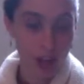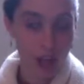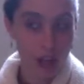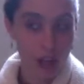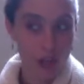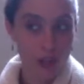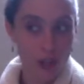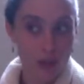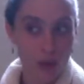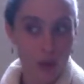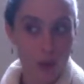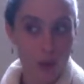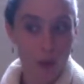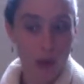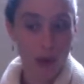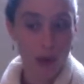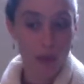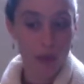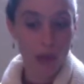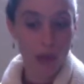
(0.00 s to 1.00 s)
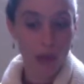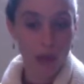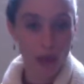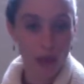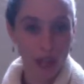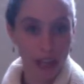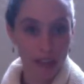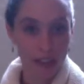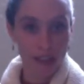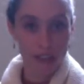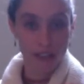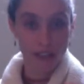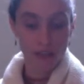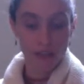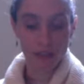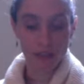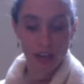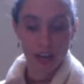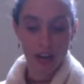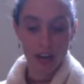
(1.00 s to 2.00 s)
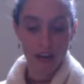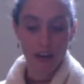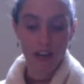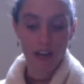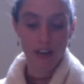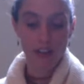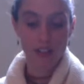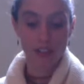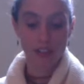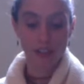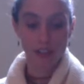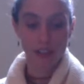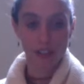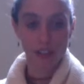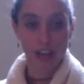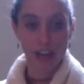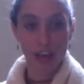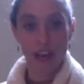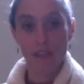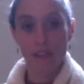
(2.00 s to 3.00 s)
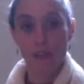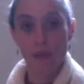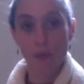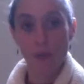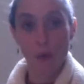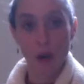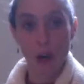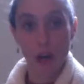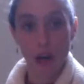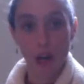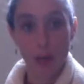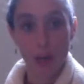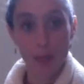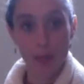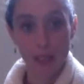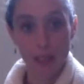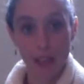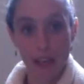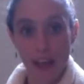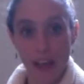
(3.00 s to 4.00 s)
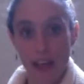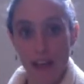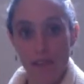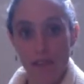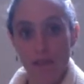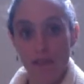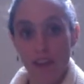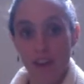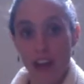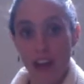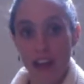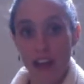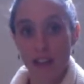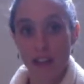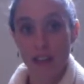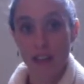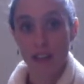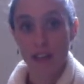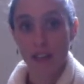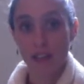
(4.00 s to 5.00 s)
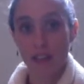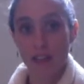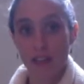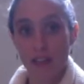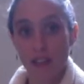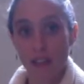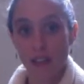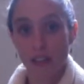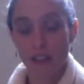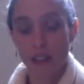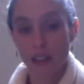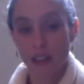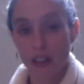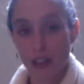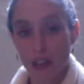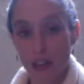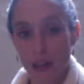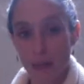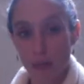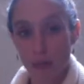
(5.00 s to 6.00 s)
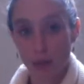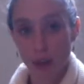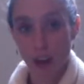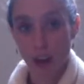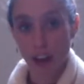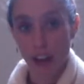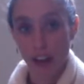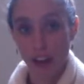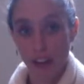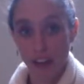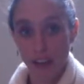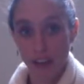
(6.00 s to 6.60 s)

So when we look at the different areas of our lives, work, play, rest, pray,